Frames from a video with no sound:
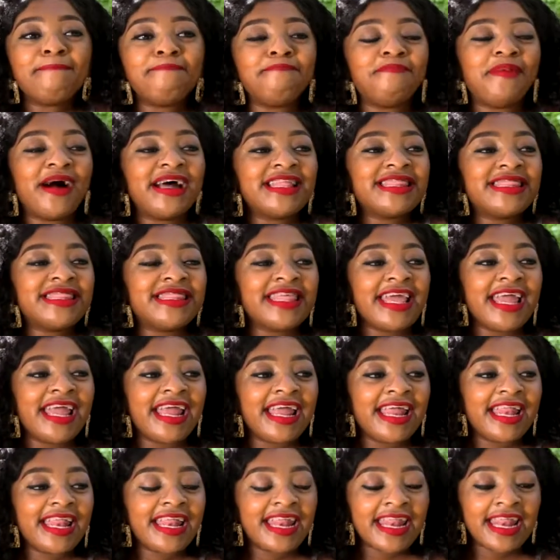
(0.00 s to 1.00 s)
But
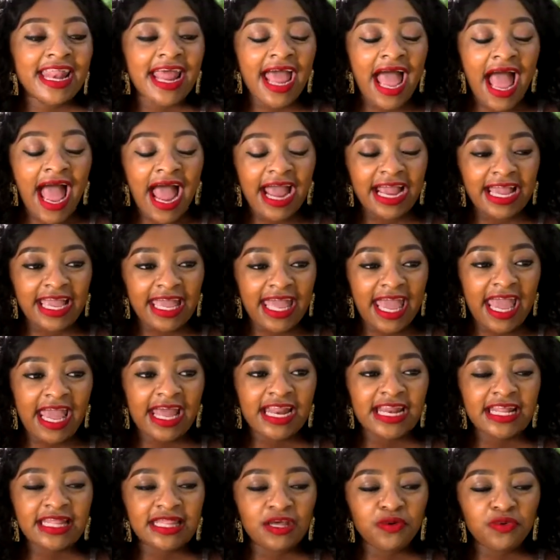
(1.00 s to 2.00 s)
then again,